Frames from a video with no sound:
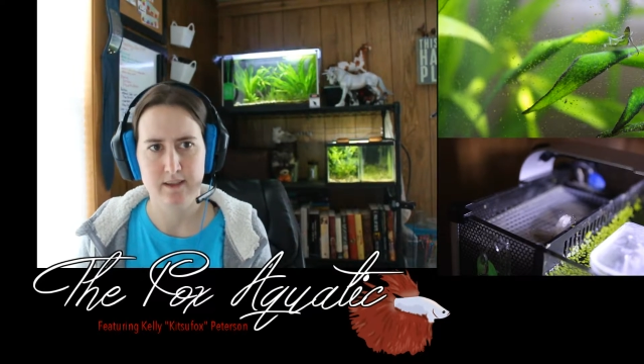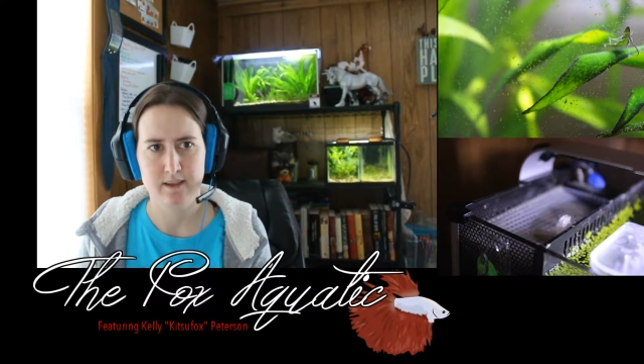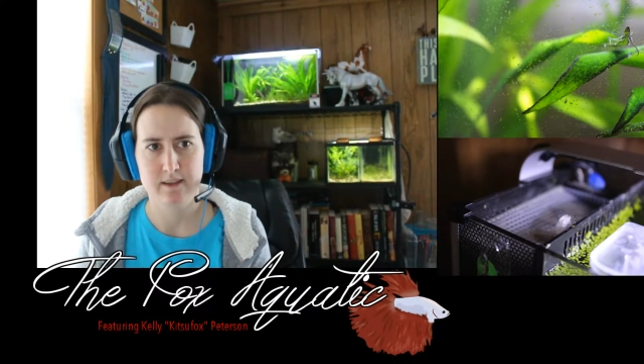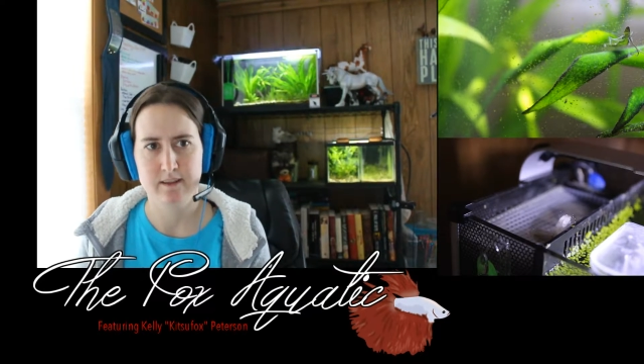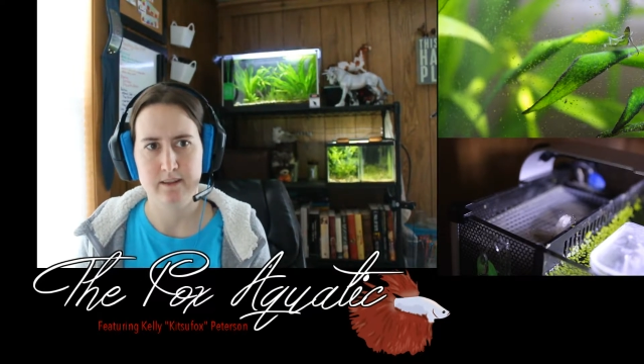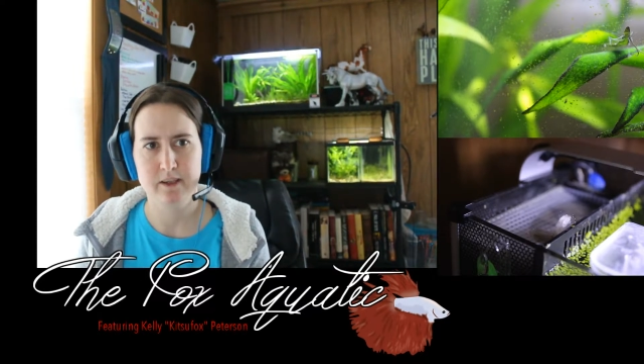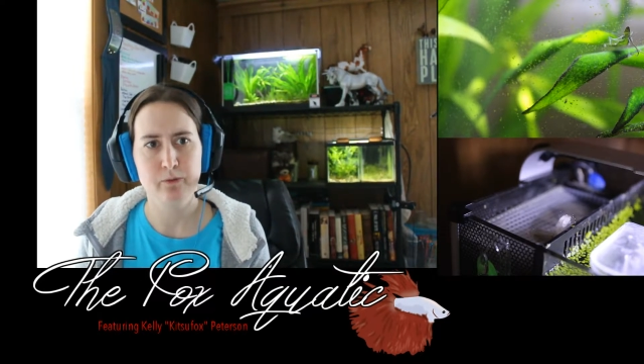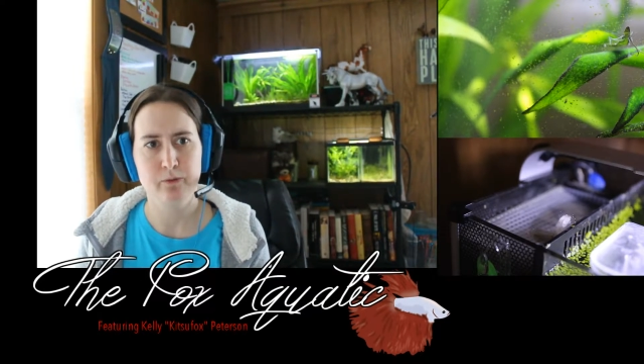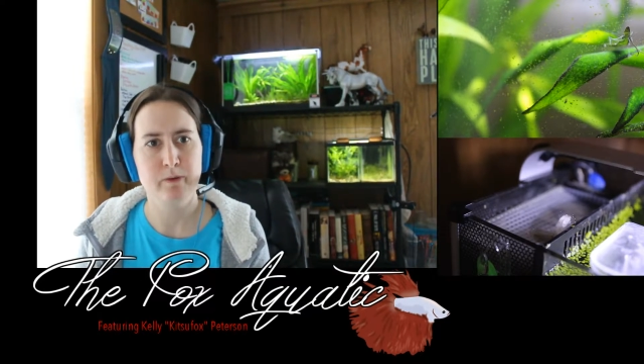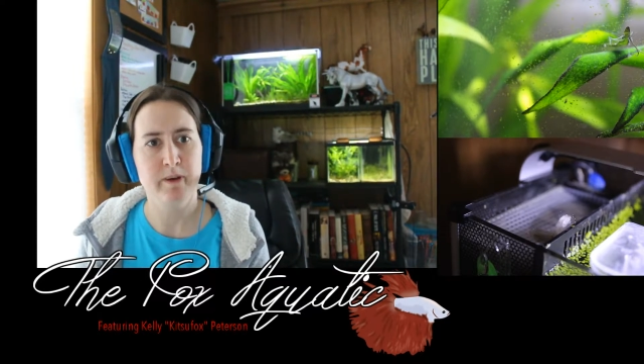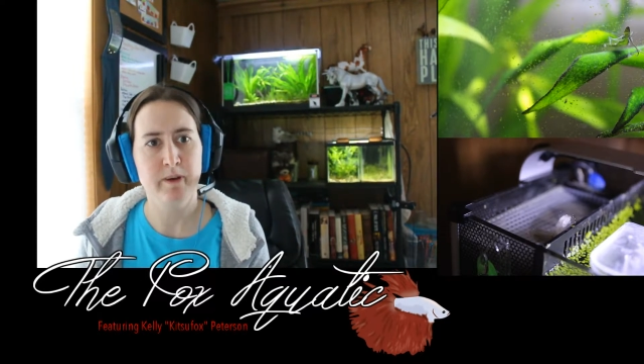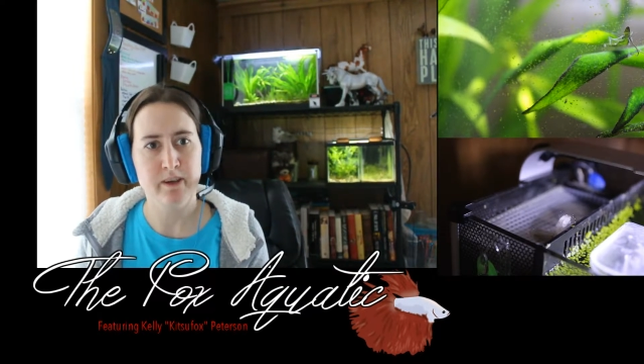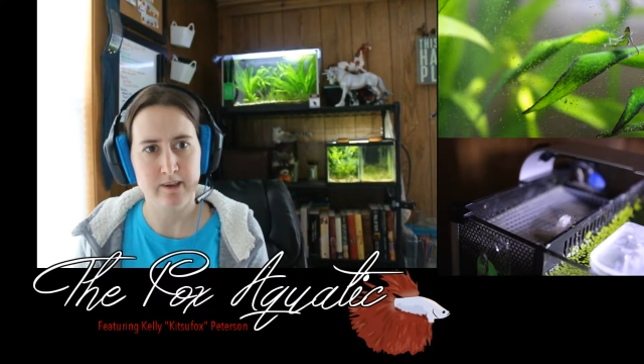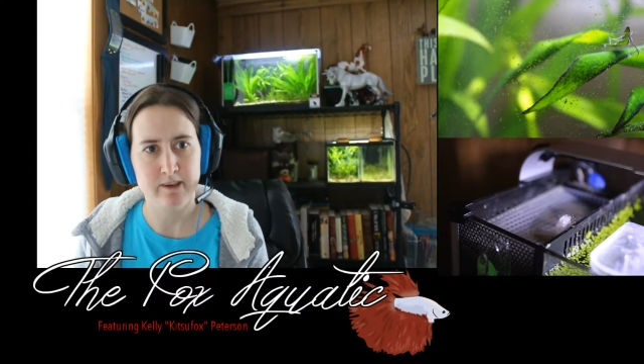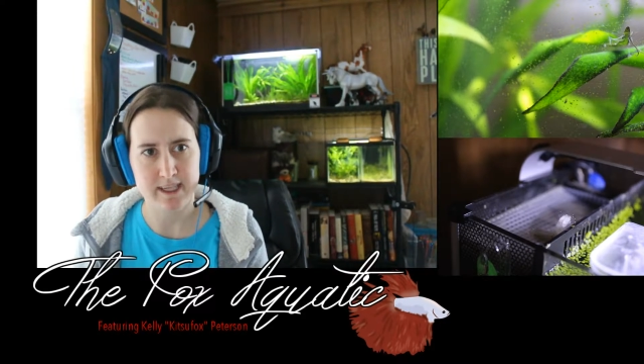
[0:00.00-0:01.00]
the
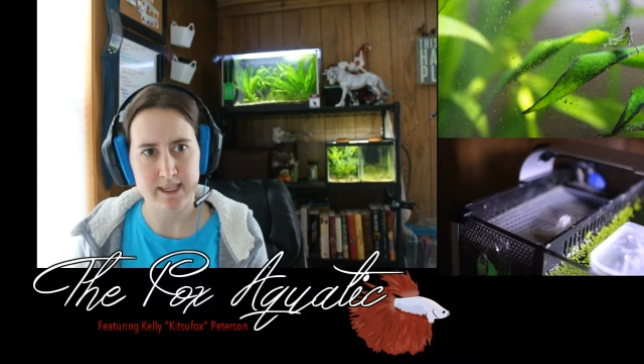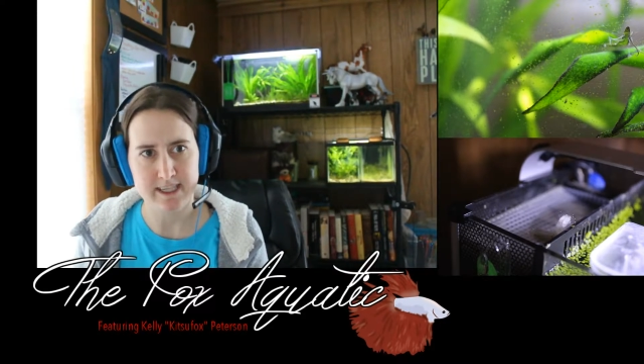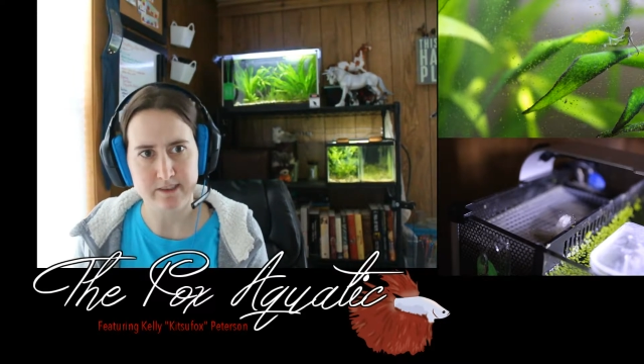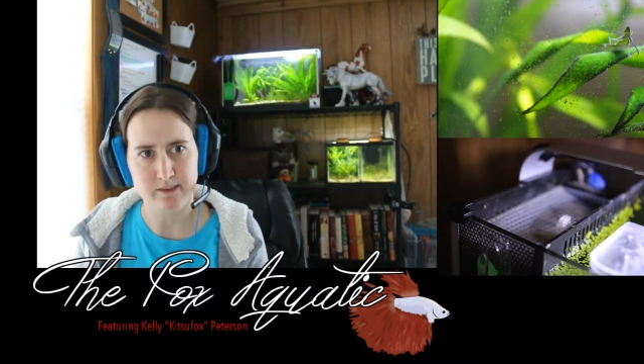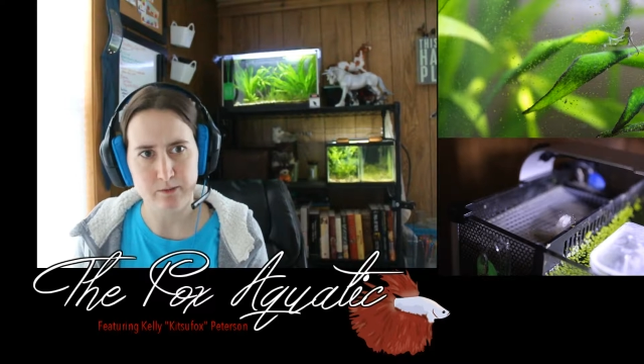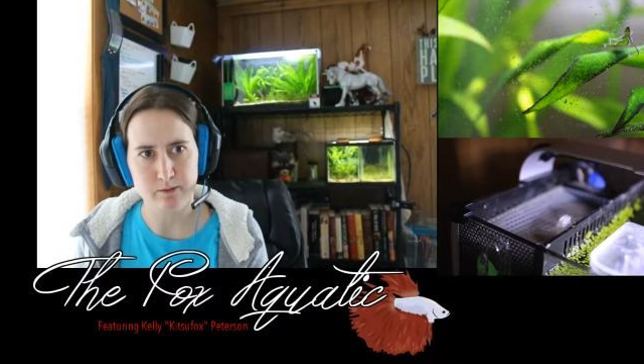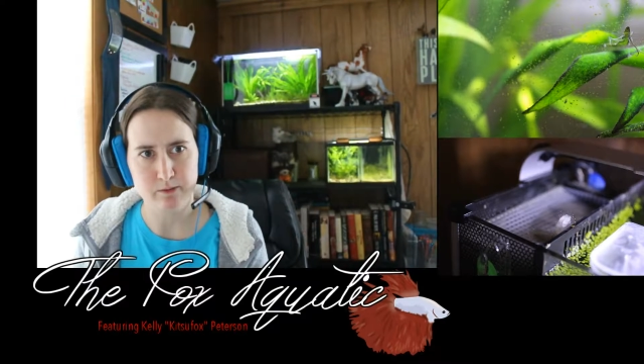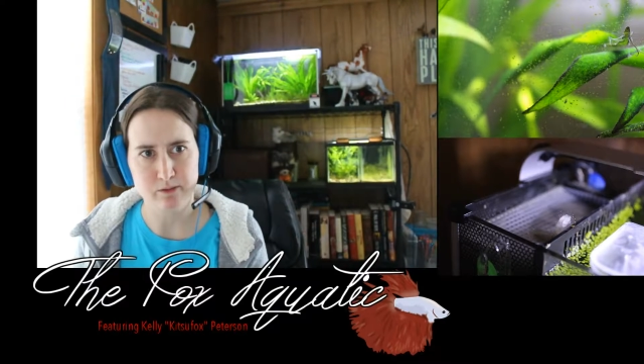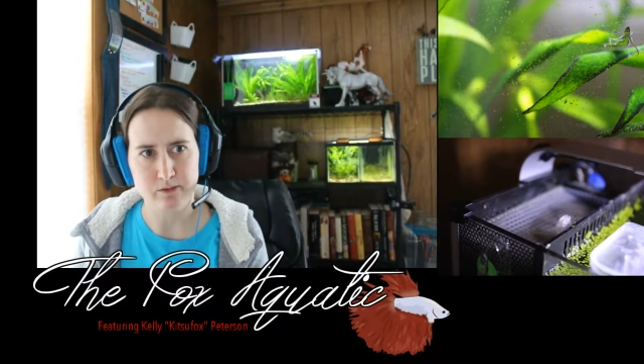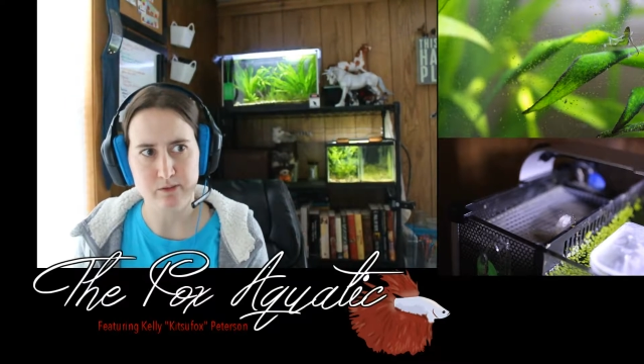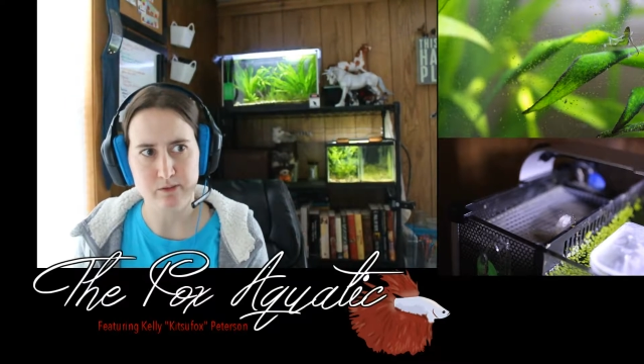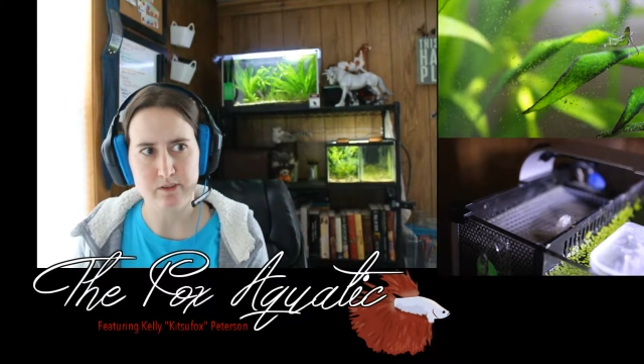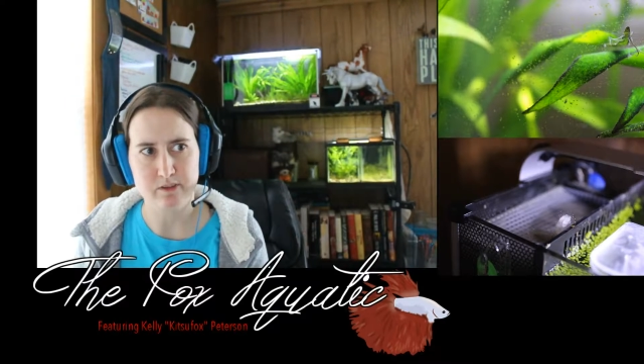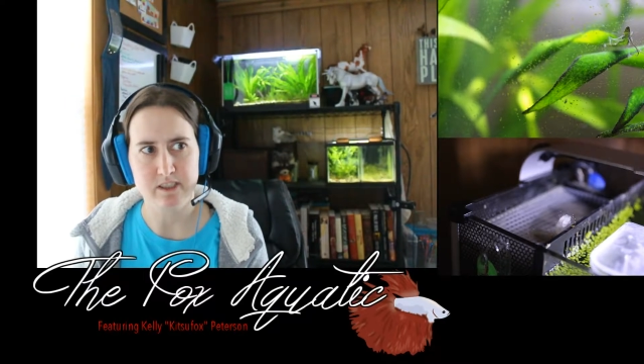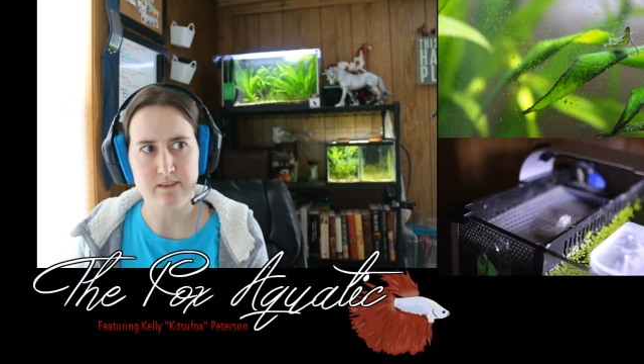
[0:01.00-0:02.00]
remineralizer I was
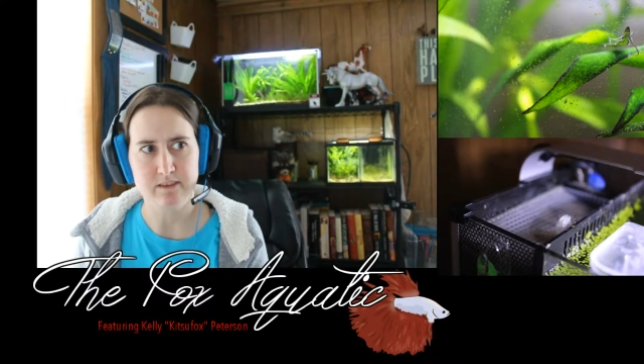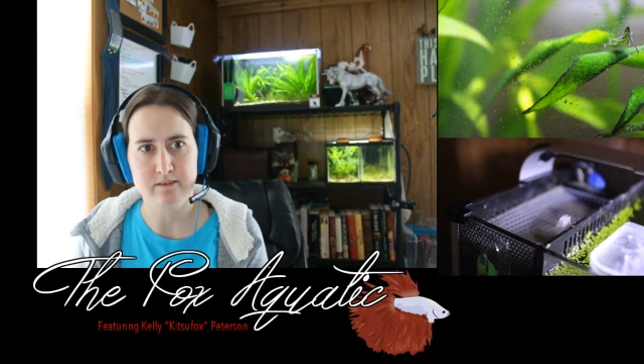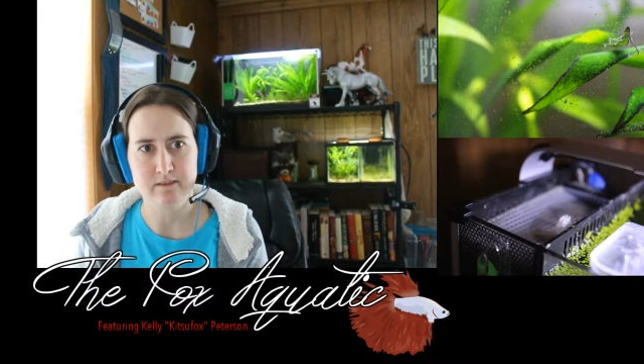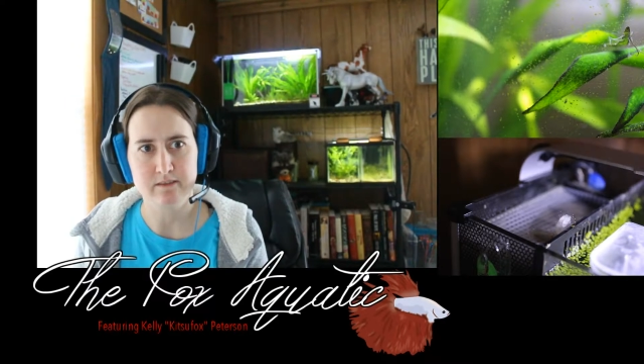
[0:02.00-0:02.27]
using,